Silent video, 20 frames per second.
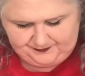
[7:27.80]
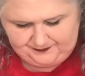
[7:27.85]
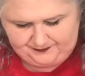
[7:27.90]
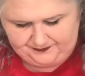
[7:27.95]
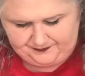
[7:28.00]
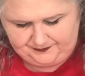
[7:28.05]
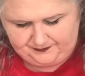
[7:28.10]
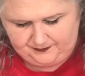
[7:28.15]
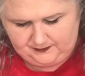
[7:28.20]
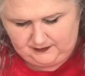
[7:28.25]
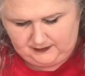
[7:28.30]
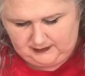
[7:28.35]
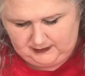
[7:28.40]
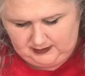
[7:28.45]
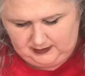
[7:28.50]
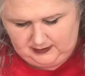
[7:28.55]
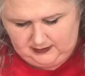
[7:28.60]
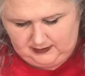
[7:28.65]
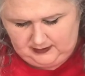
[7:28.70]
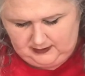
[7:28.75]

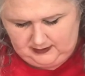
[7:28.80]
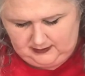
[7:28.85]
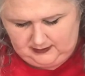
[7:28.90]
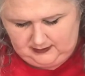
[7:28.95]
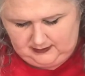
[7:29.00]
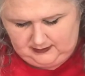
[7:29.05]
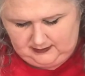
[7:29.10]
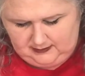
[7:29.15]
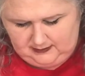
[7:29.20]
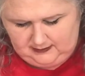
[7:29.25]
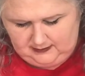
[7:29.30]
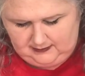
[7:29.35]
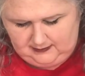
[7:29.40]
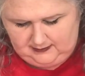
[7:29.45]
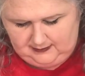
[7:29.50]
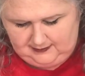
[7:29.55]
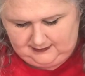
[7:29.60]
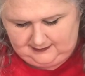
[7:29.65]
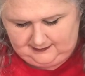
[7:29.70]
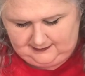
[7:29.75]

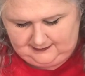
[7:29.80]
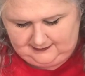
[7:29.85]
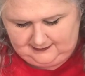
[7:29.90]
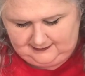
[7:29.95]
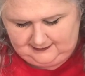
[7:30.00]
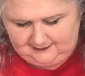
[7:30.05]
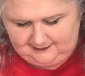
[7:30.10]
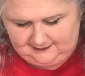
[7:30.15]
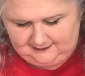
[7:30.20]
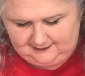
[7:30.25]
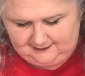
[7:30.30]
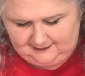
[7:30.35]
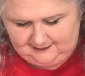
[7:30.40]
No one is speaking in this clip.